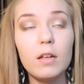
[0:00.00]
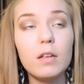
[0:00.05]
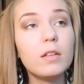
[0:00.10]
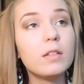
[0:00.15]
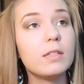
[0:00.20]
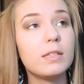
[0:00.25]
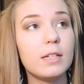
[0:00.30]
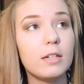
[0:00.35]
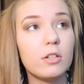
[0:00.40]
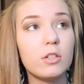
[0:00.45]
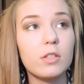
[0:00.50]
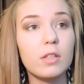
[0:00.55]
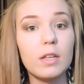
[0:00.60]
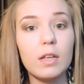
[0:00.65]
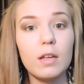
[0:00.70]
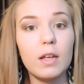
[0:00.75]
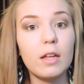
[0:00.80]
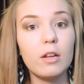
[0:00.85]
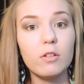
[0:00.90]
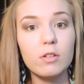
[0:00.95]

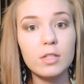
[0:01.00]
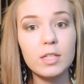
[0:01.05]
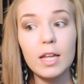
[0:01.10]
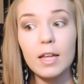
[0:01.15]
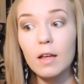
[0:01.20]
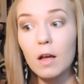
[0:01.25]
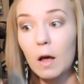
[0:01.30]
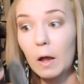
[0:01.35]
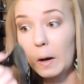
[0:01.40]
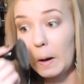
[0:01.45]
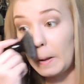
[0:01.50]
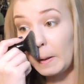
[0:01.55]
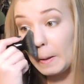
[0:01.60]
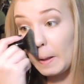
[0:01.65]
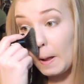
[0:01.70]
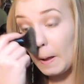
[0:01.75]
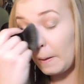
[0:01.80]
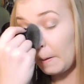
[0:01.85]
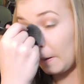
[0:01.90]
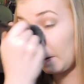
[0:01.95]
Seriously, it'll stay on a
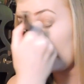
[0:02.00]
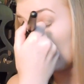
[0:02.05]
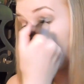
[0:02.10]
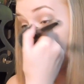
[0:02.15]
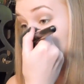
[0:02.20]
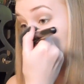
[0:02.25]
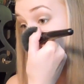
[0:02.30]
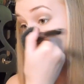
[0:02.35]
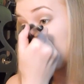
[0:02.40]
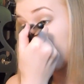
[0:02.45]
lot longer.